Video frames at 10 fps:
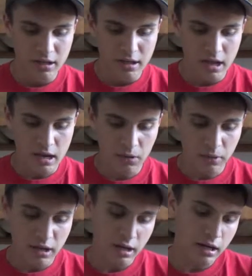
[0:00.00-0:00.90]

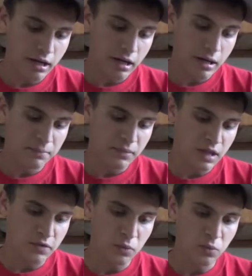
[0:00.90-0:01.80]
Anyway, if
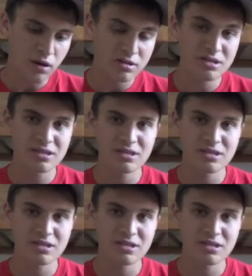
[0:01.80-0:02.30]
you want